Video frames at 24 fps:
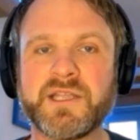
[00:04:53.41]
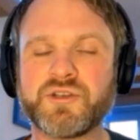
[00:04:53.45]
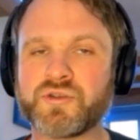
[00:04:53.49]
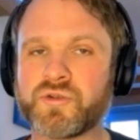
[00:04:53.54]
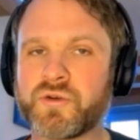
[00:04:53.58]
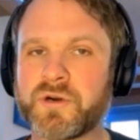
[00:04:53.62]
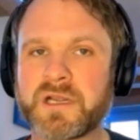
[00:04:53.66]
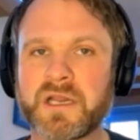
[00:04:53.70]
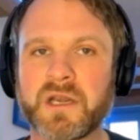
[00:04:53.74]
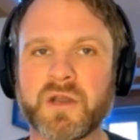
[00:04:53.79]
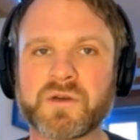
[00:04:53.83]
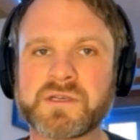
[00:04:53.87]

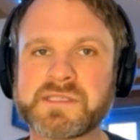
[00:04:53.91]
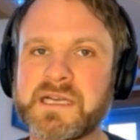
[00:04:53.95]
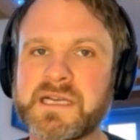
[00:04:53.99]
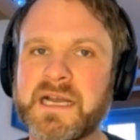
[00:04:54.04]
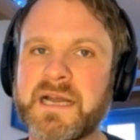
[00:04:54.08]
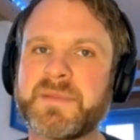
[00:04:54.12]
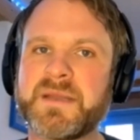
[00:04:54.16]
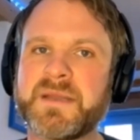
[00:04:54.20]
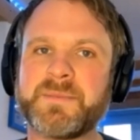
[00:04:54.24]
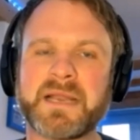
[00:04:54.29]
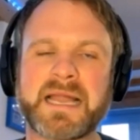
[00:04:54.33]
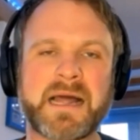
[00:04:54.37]
drawing
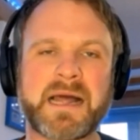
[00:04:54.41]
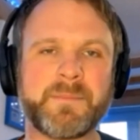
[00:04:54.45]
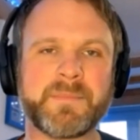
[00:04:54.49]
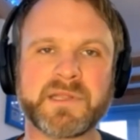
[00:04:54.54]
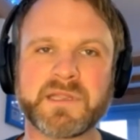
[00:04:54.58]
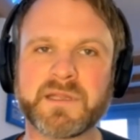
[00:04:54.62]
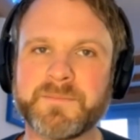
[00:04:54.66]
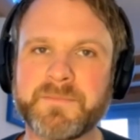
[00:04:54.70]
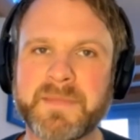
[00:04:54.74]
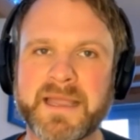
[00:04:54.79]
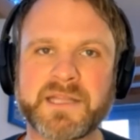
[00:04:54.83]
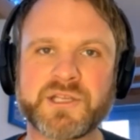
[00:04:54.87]
alongside people, helping
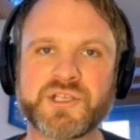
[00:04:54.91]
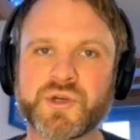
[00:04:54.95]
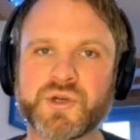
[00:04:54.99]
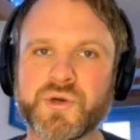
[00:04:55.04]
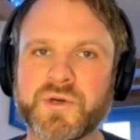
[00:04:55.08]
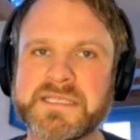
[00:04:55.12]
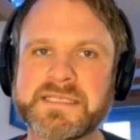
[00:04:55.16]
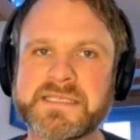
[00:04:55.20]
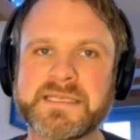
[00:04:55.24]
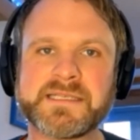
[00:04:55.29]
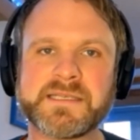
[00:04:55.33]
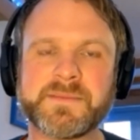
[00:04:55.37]
them make
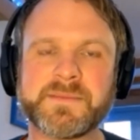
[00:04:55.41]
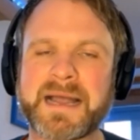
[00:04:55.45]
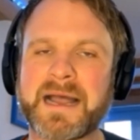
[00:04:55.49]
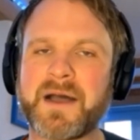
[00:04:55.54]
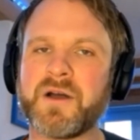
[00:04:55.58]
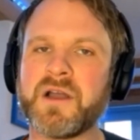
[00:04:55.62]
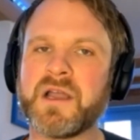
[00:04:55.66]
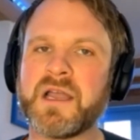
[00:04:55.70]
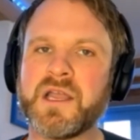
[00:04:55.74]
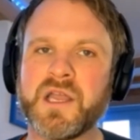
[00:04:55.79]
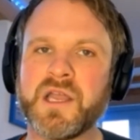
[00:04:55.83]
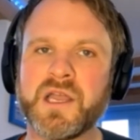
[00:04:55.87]
choices about